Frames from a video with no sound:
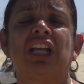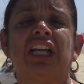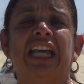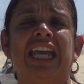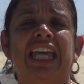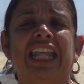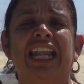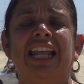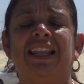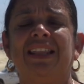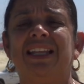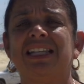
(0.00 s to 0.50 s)
could
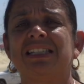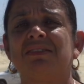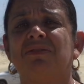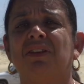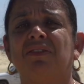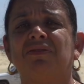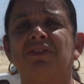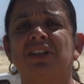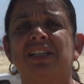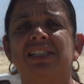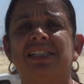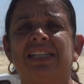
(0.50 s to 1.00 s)
get at least
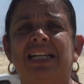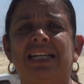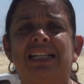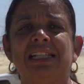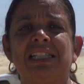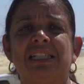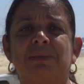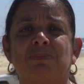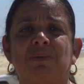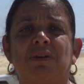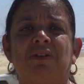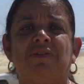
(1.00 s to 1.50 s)
50
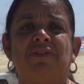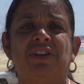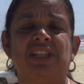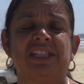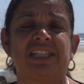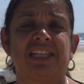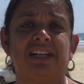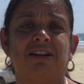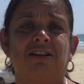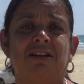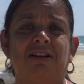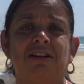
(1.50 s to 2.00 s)
cents per
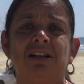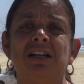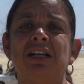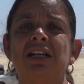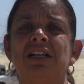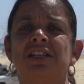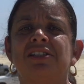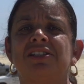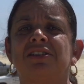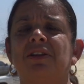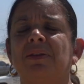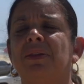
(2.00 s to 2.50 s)
visitor
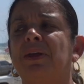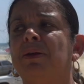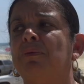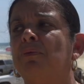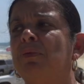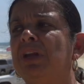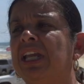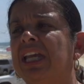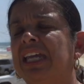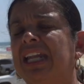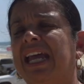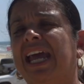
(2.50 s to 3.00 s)
so that
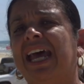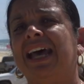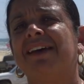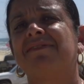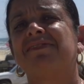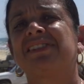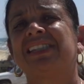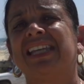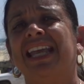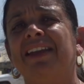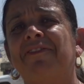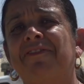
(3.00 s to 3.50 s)
we could have
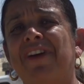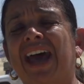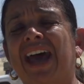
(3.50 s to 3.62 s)
safe